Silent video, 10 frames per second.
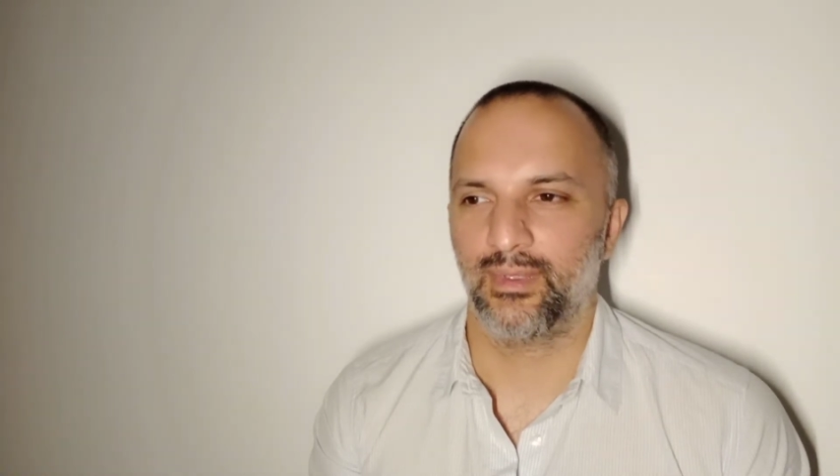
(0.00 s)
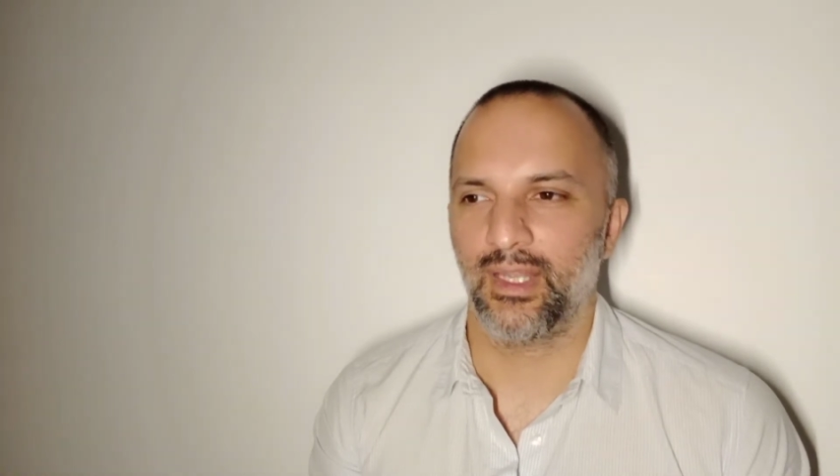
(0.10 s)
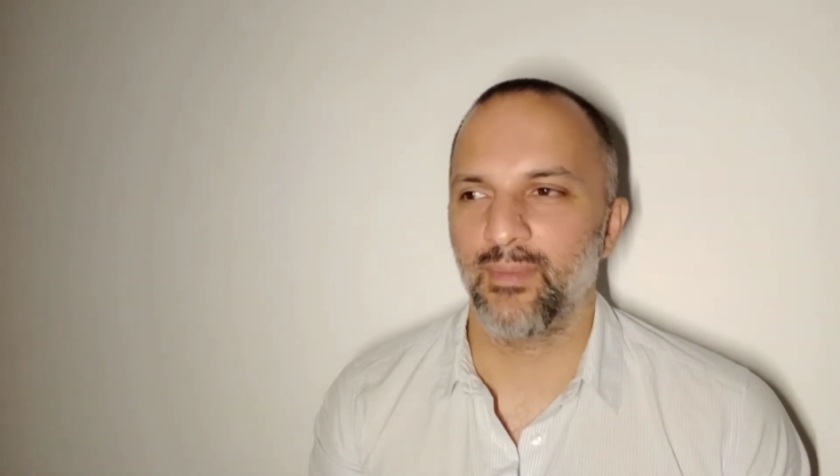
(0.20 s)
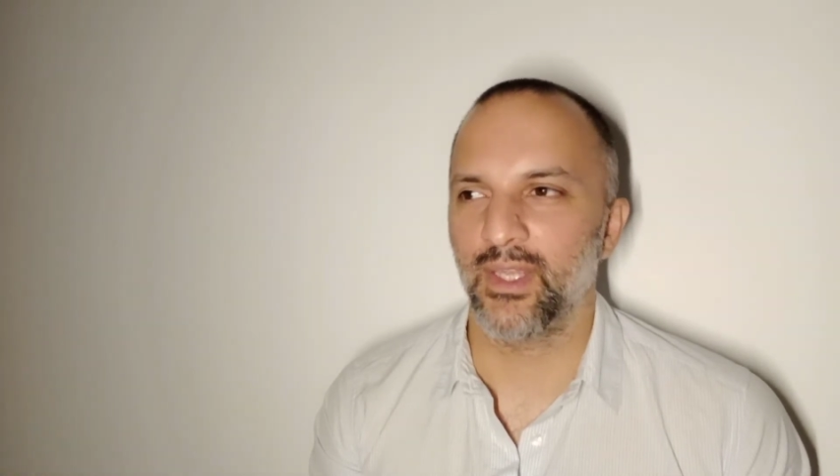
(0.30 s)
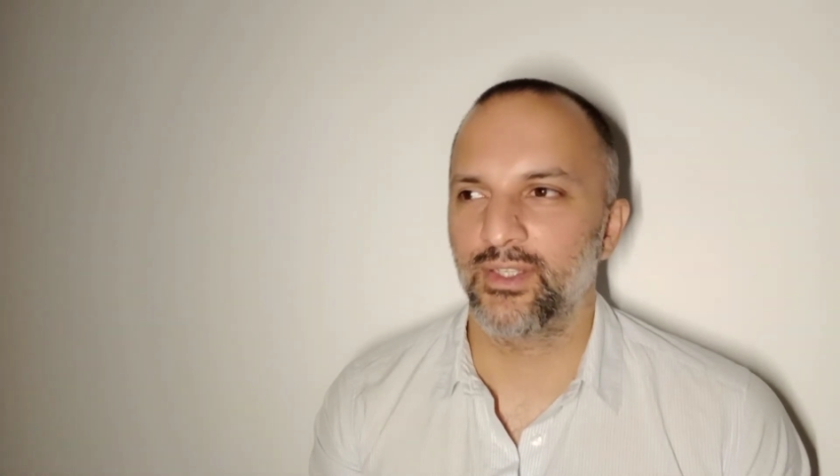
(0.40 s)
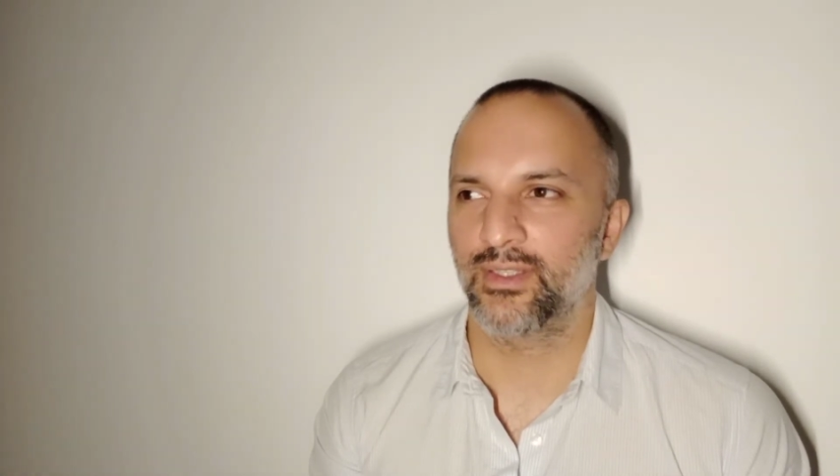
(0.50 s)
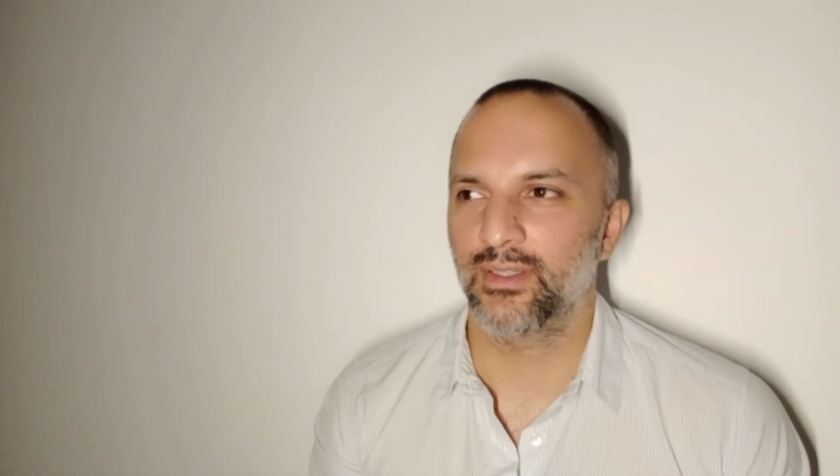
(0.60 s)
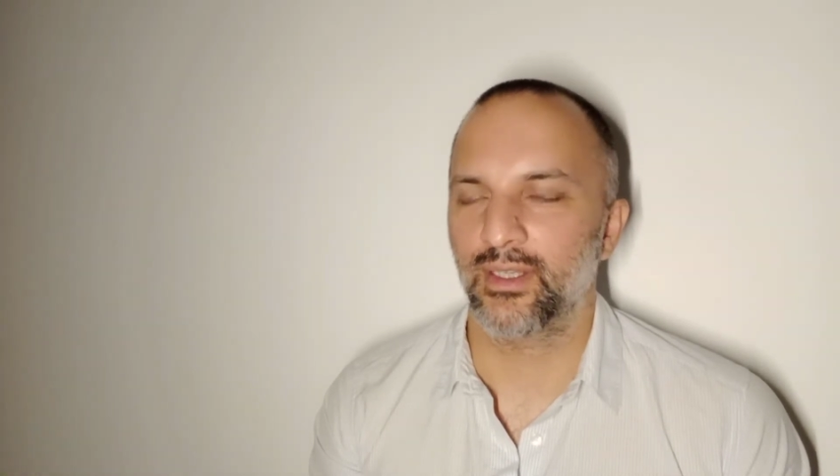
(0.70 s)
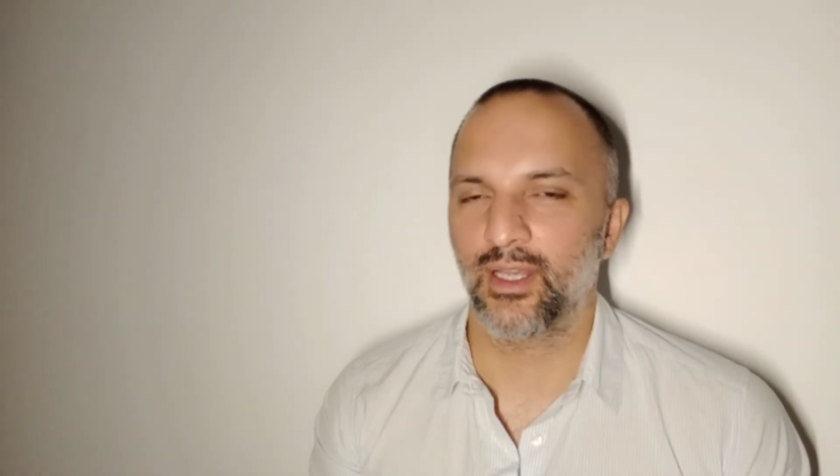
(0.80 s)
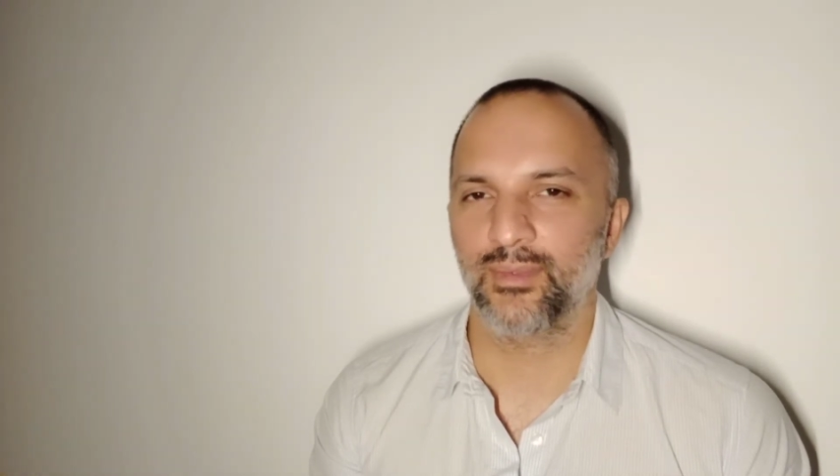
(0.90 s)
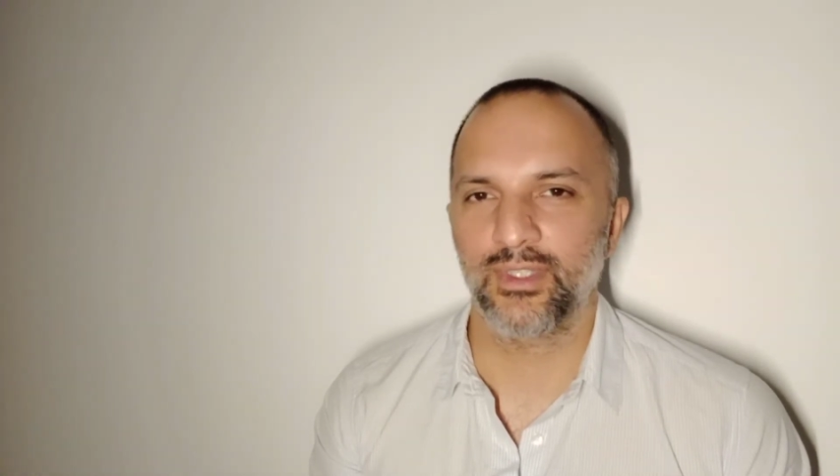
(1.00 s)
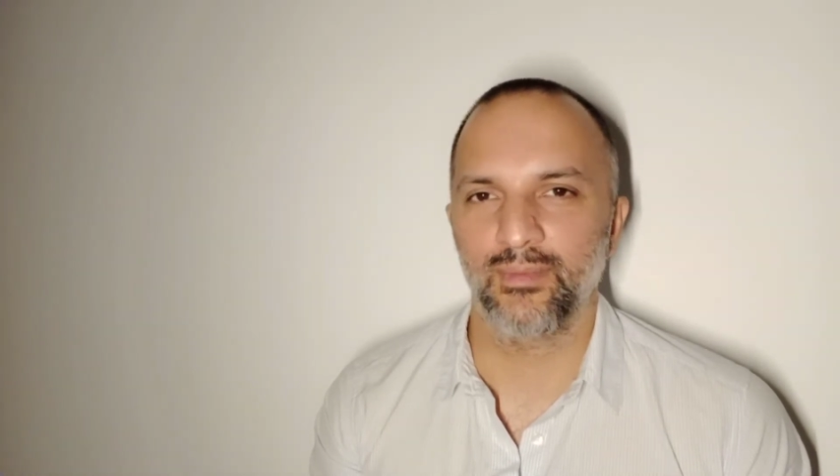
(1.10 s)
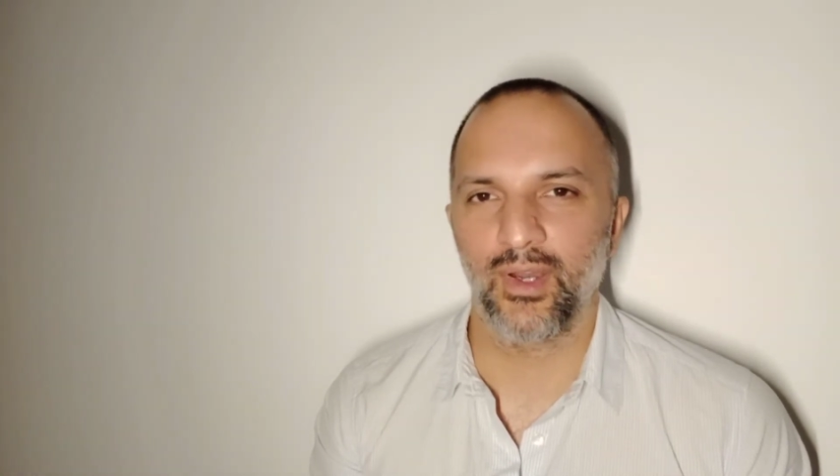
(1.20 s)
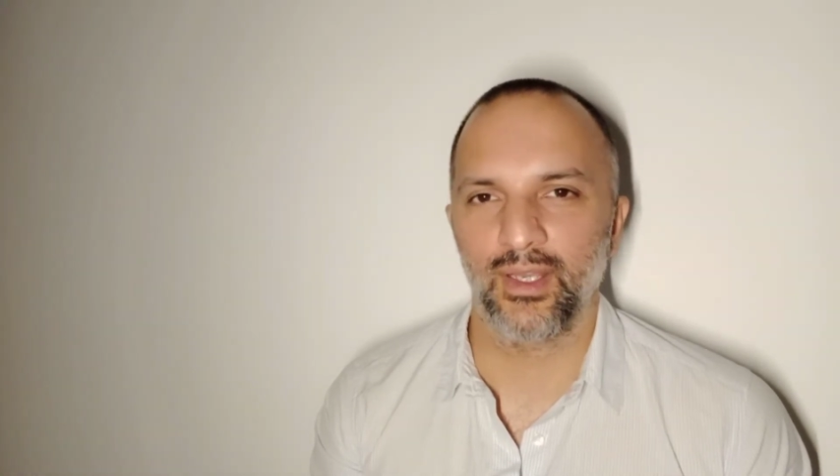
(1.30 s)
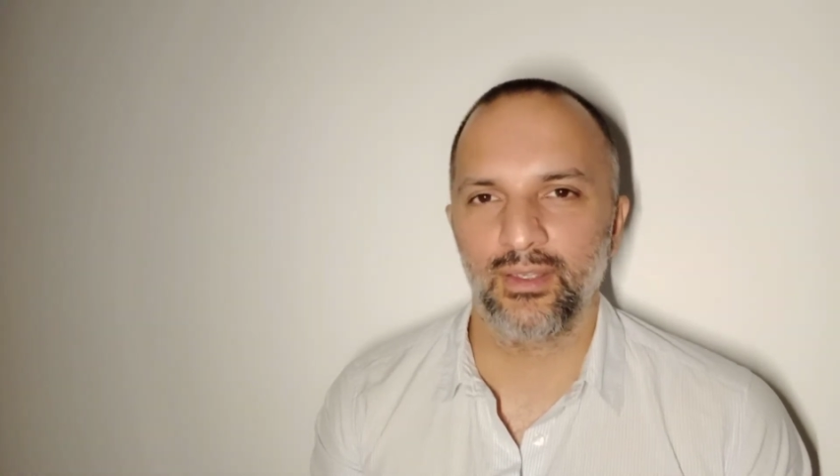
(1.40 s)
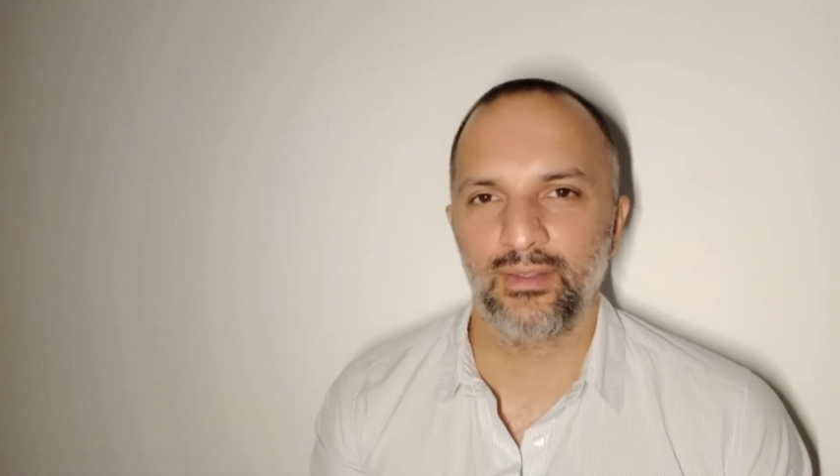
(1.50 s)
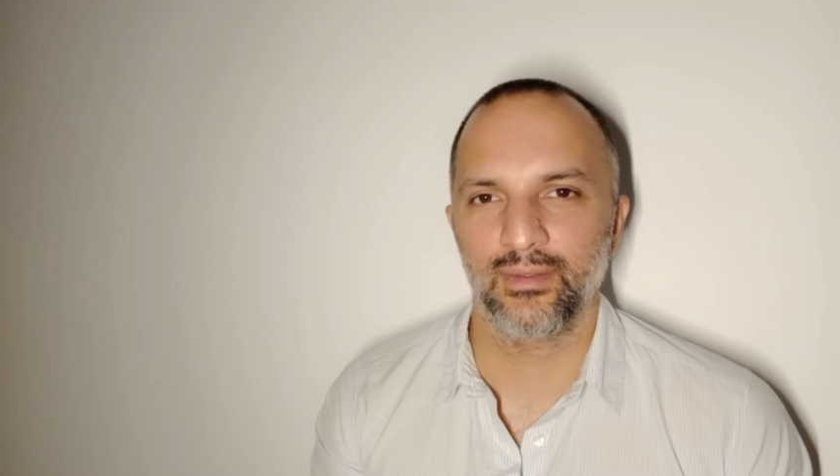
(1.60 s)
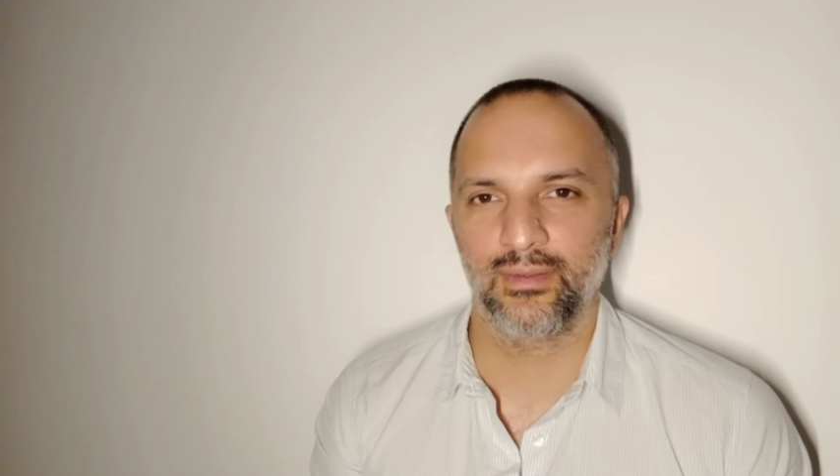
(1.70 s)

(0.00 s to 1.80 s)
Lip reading: image that comes to mind